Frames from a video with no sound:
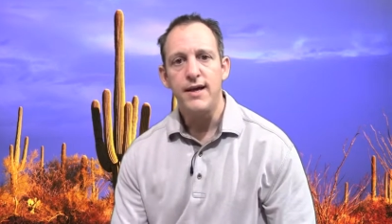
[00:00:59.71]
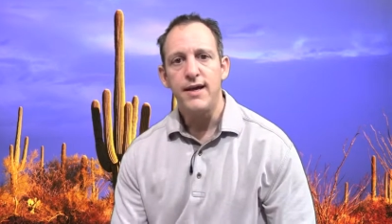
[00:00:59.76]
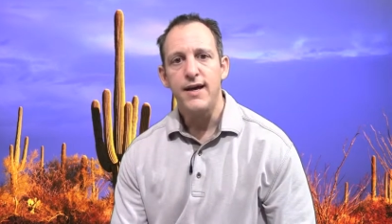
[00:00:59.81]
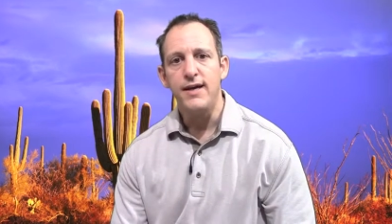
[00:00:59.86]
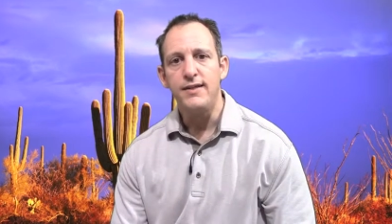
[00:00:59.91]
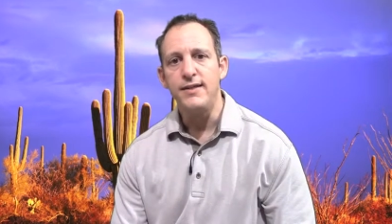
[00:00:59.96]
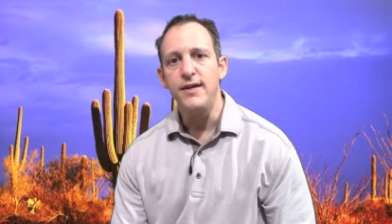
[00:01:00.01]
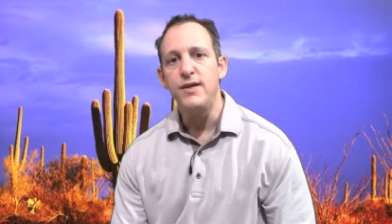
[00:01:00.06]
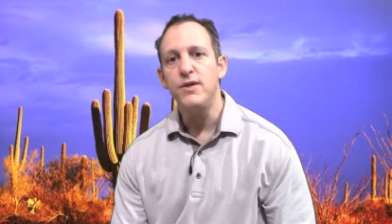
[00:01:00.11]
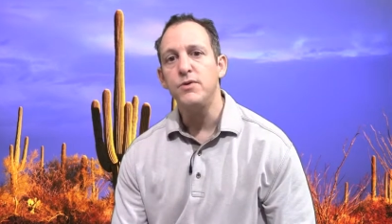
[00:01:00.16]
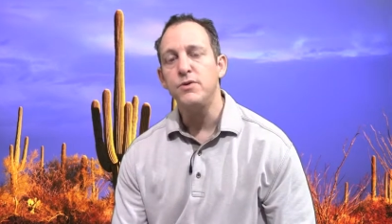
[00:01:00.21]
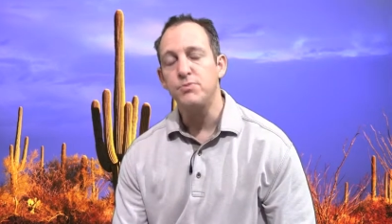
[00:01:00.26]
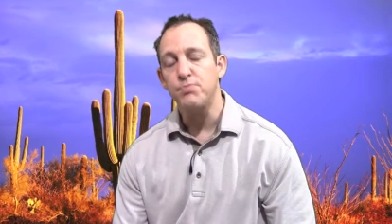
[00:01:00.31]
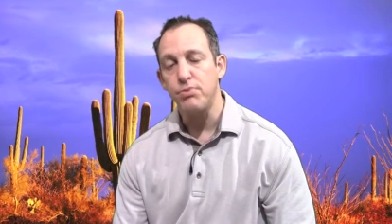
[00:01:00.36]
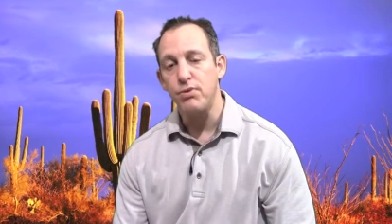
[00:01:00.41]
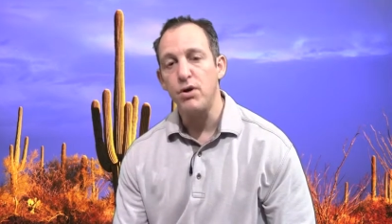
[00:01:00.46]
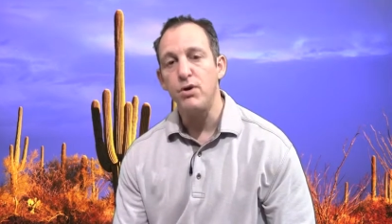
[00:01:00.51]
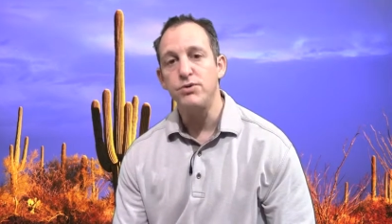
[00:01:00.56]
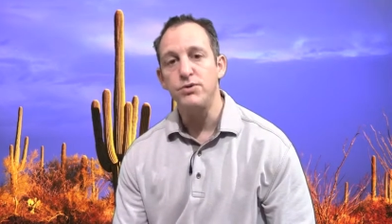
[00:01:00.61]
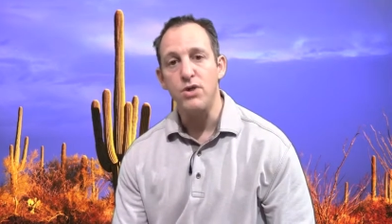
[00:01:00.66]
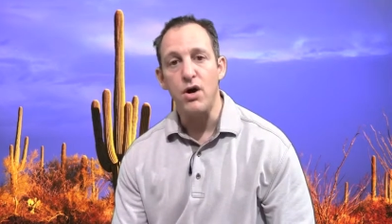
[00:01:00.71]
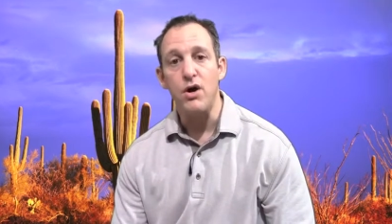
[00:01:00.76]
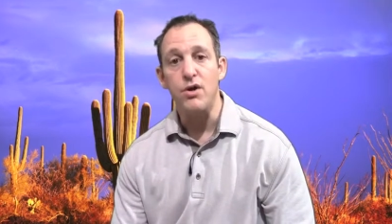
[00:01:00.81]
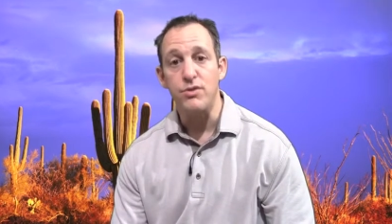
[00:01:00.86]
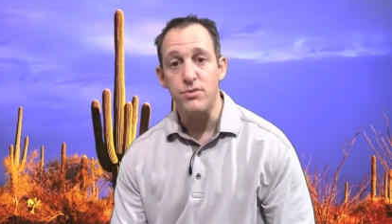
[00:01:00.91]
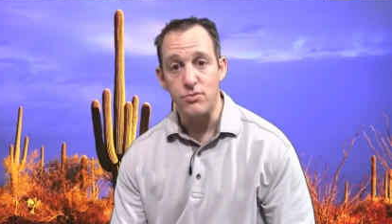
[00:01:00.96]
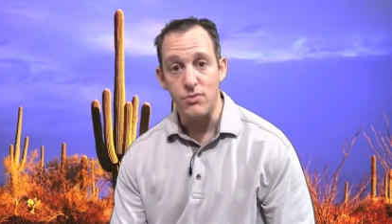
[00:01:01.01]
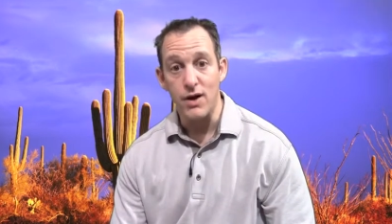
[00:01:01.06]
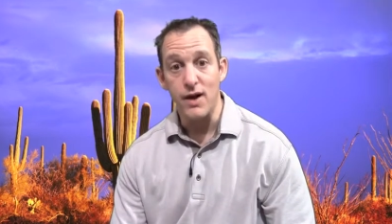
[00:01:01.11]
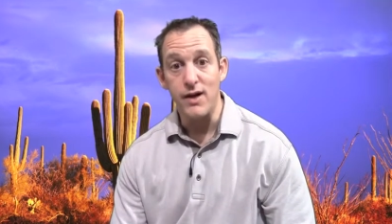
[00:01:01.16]
and they're prone to
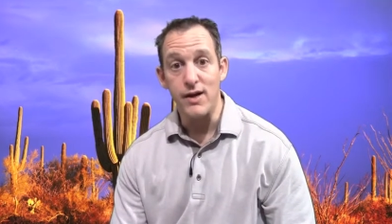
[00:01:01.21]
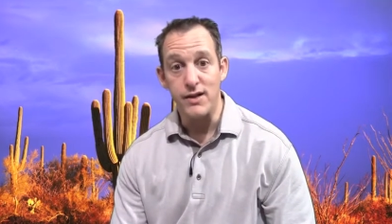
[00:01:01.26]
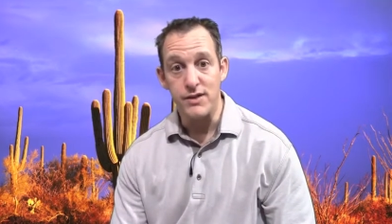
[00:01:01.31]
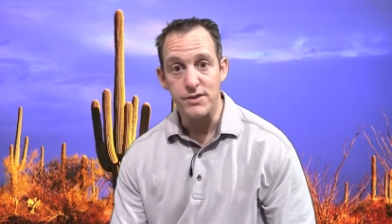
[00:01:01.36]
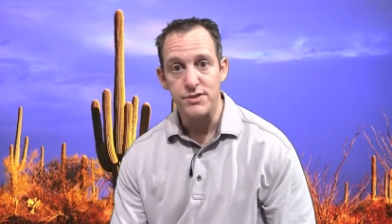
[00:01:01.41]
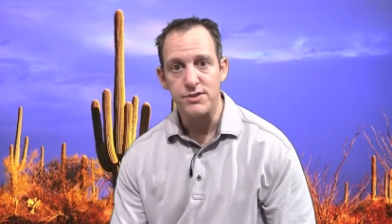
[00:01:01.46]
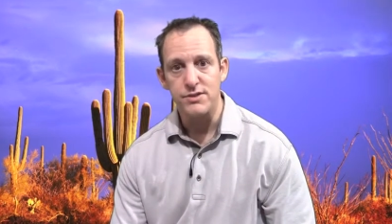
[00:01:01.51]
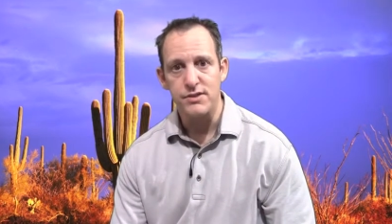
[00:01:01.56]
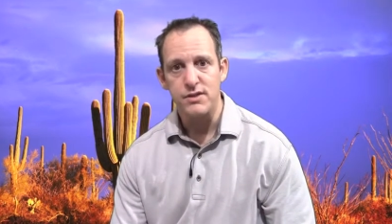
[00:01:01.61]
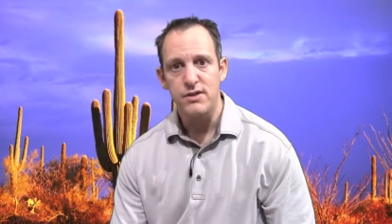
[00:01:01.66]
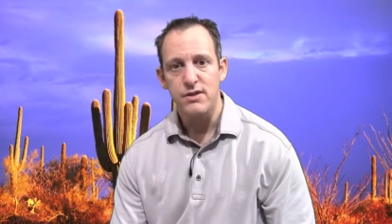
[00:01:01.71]
arthritis.